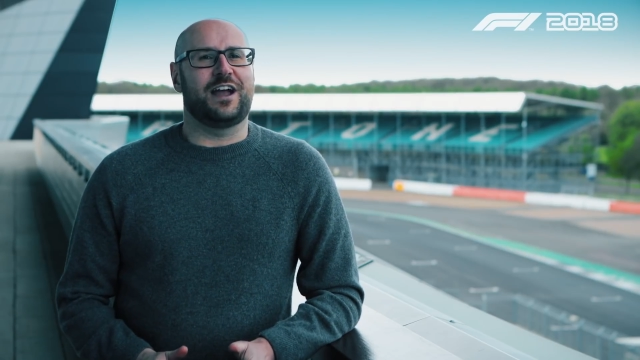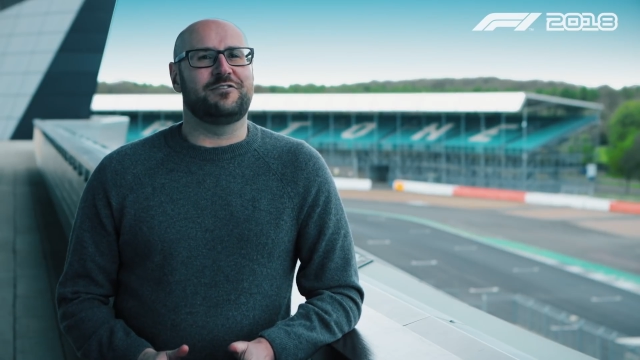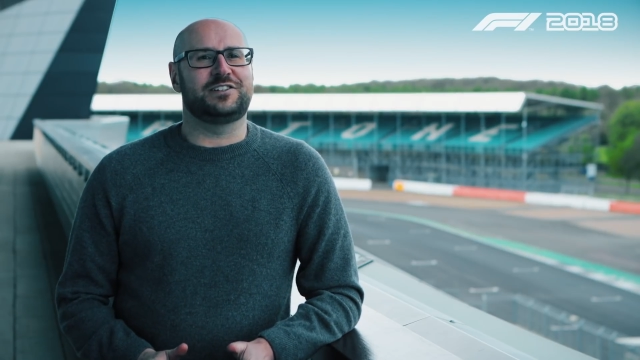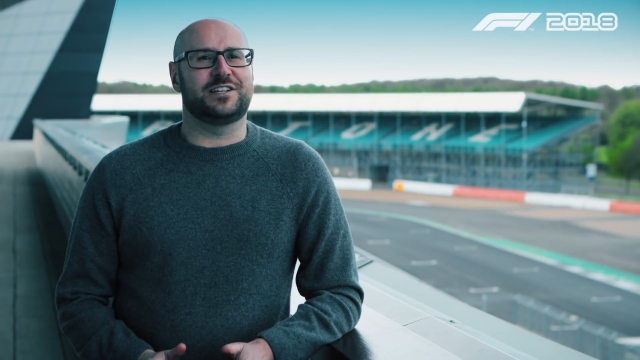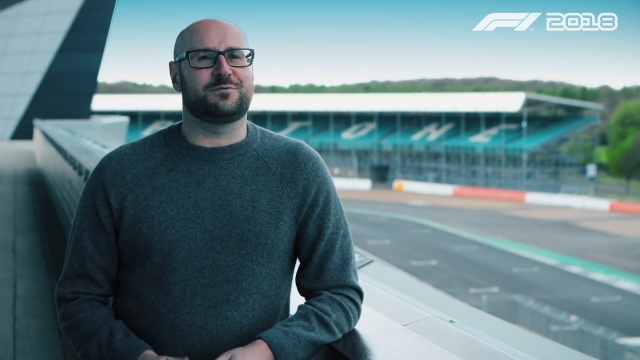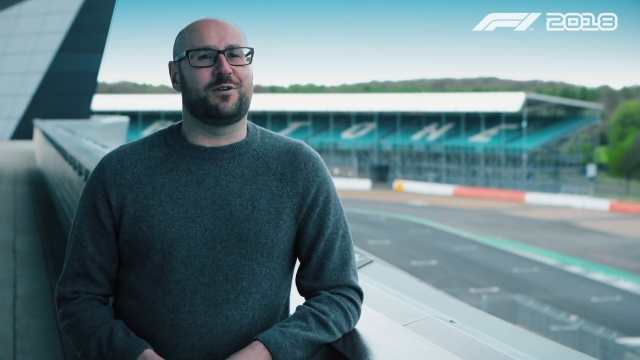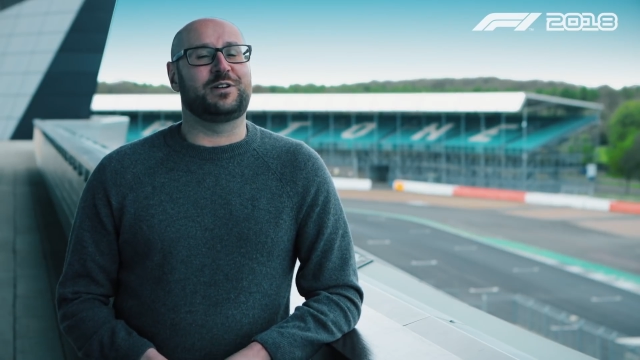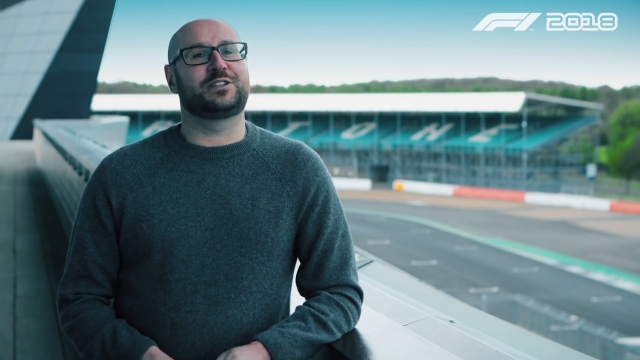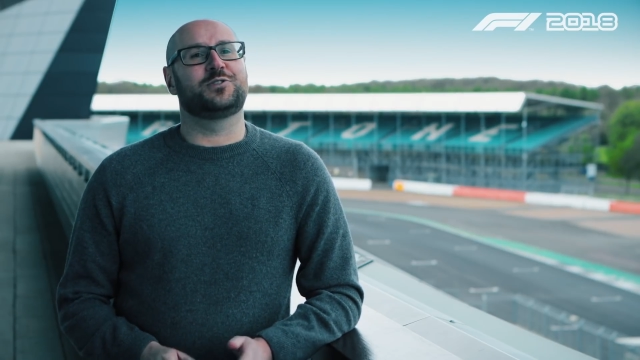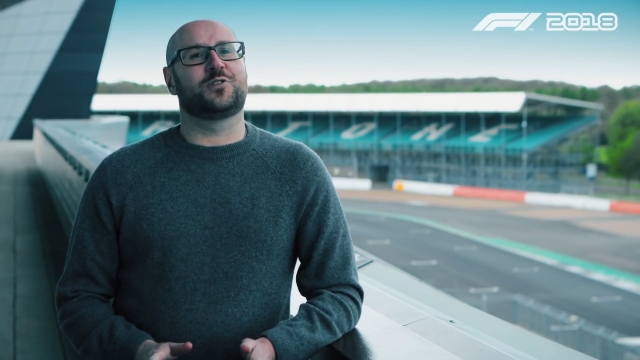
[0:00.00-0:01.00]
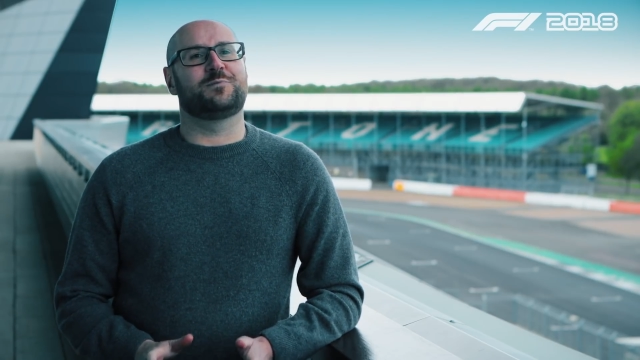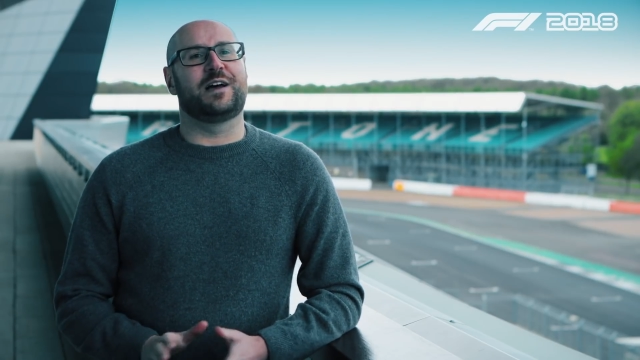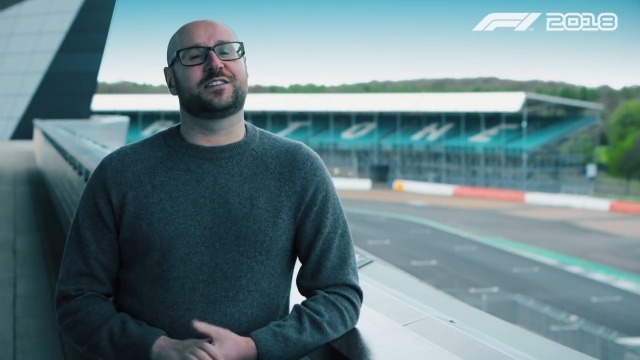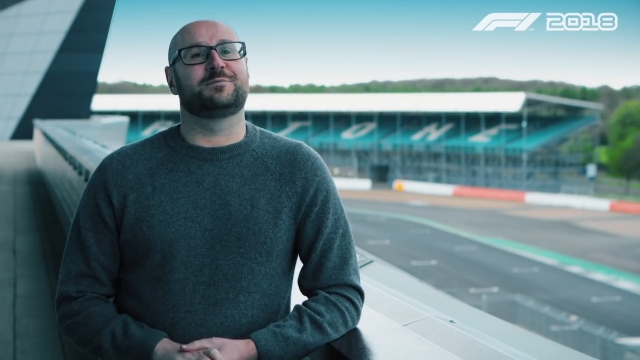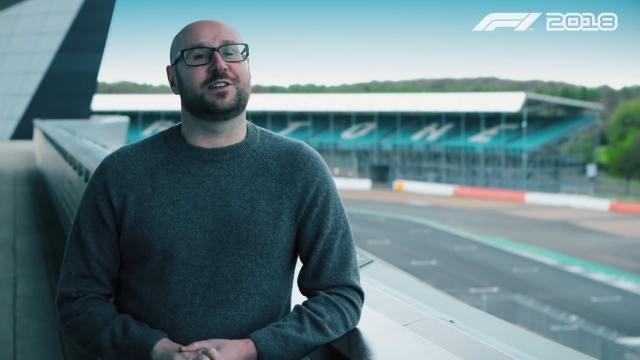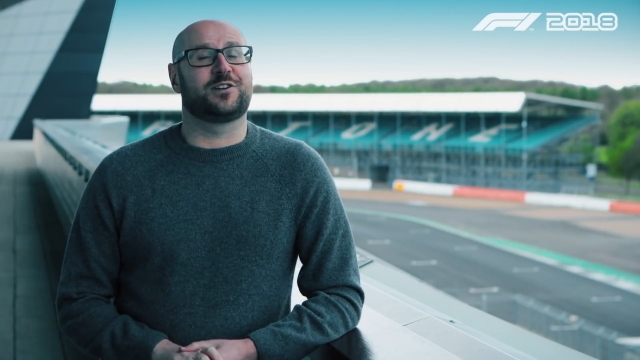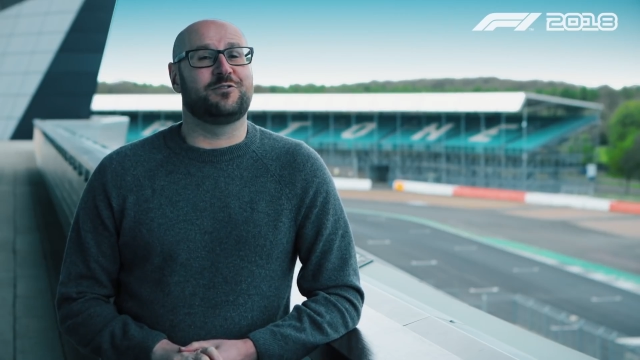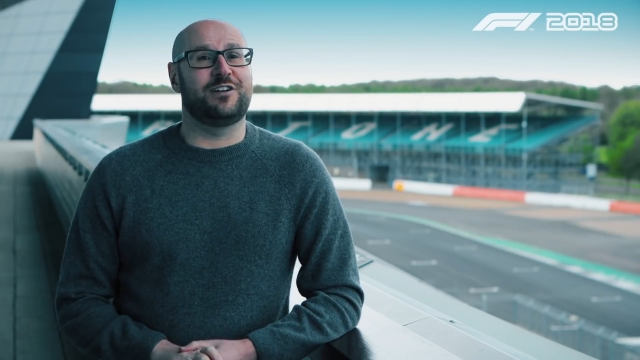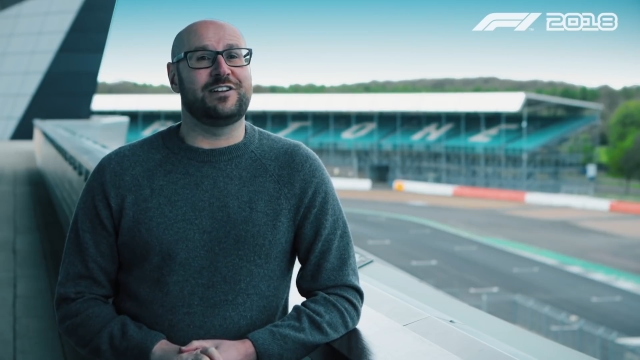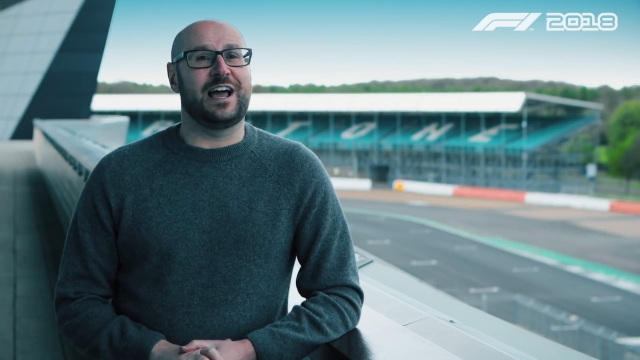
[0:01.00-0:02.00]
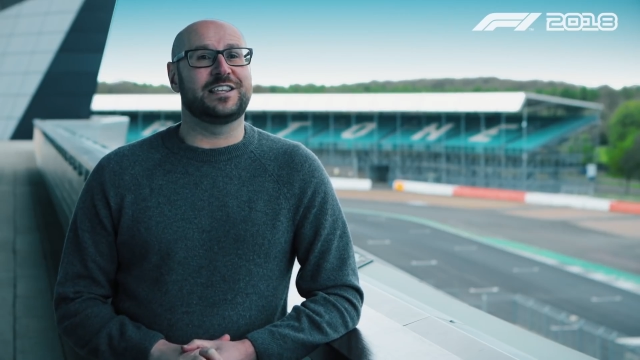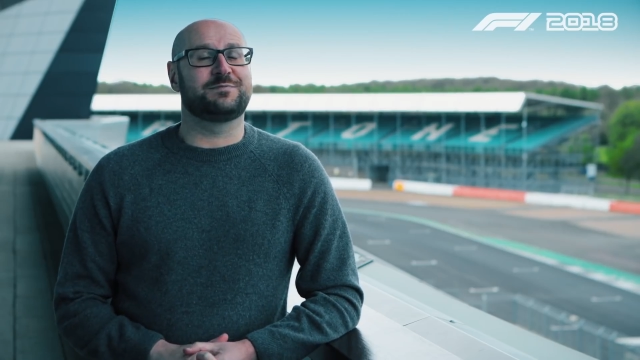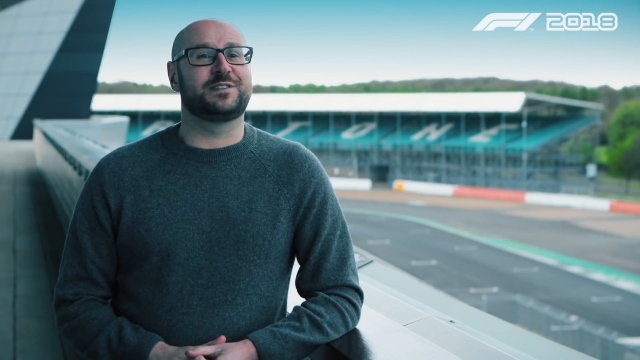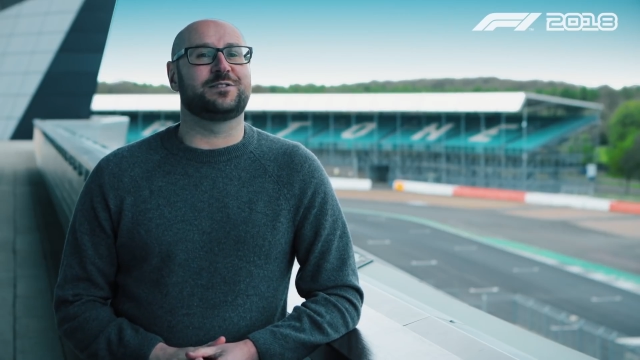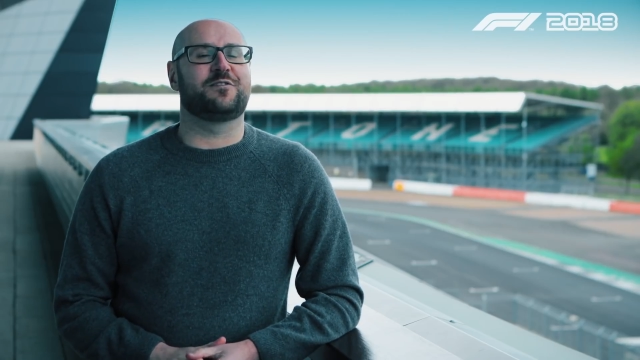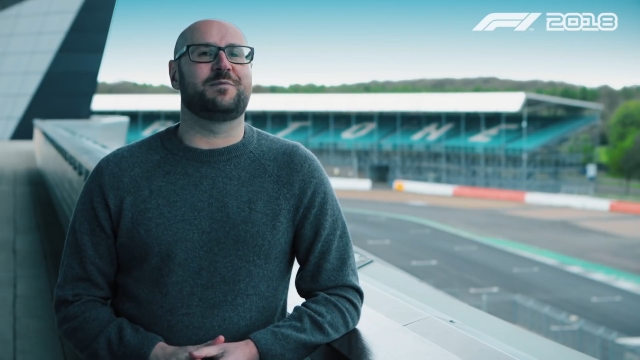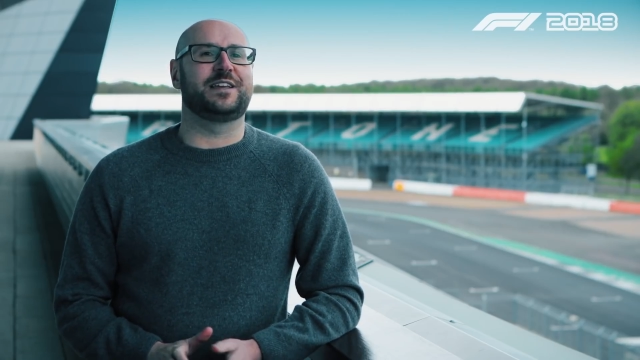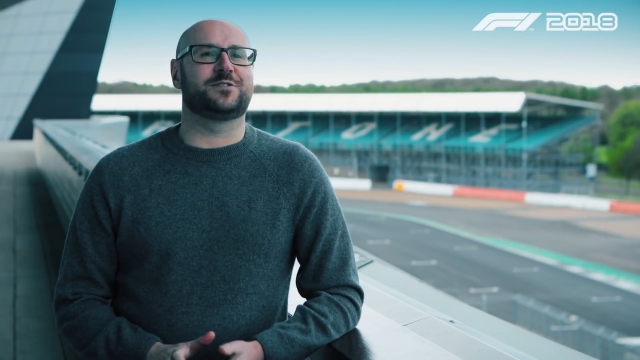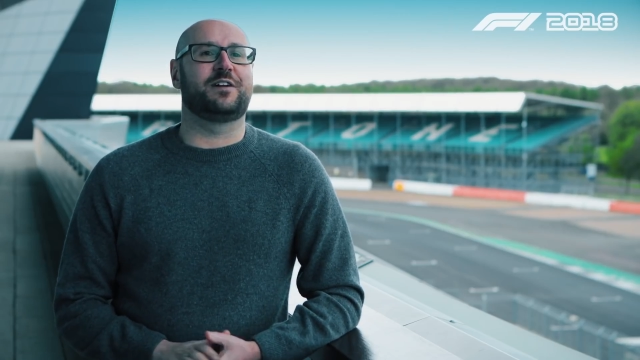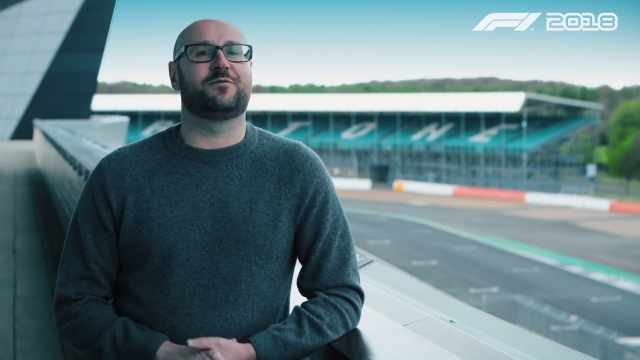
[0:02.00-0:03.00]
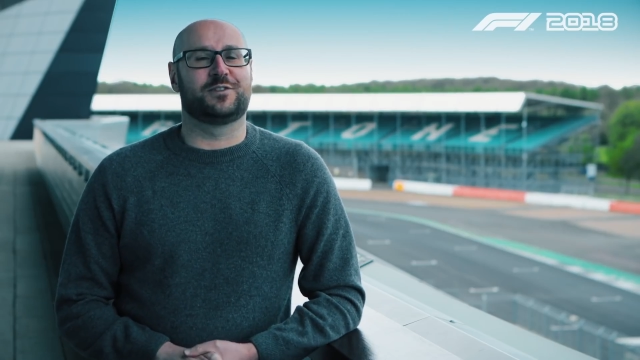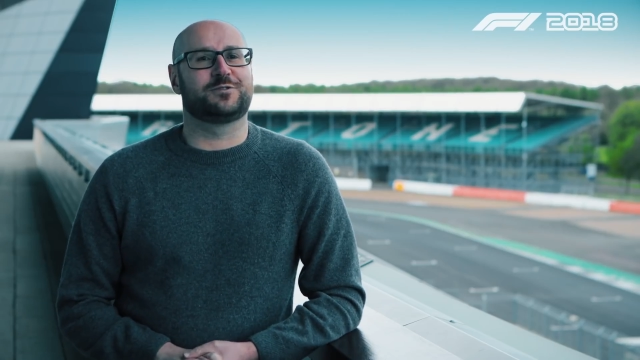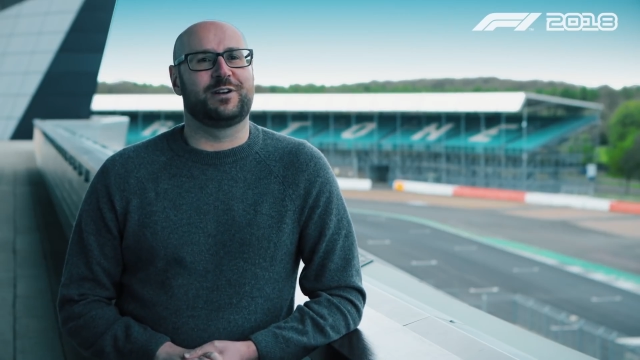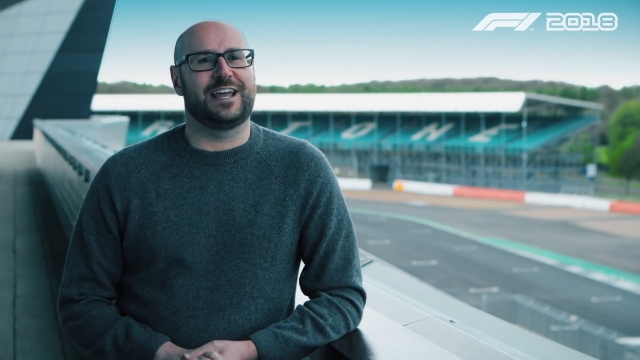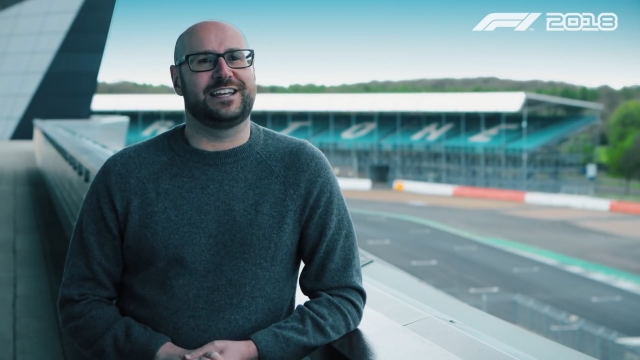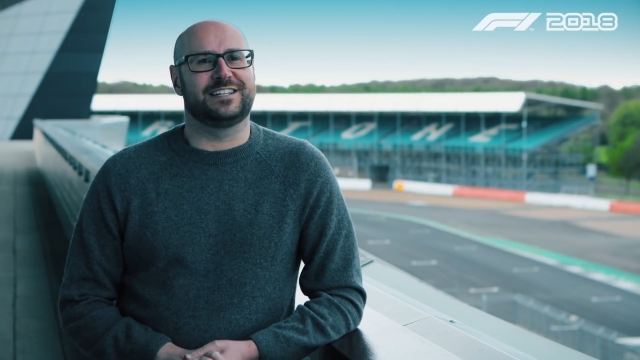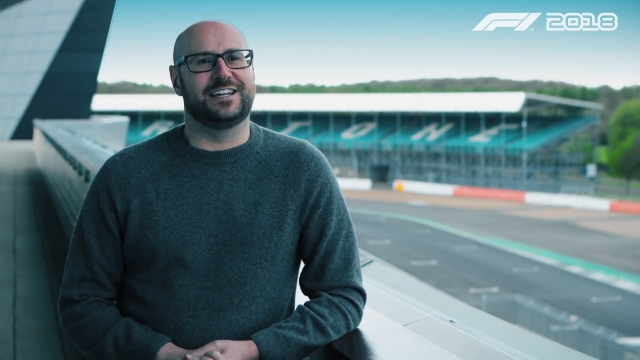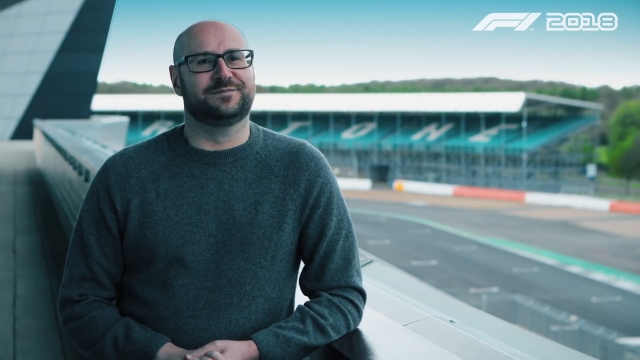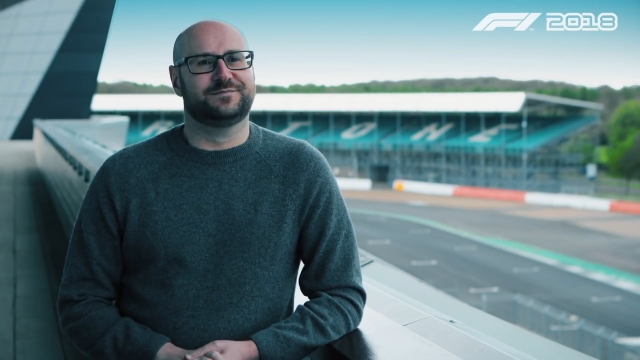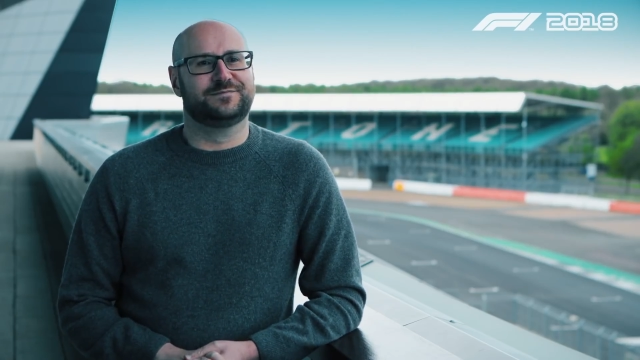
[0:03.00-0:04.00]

the garages where I'm going to talk about some of the career enhancements that we've made to F1 2018.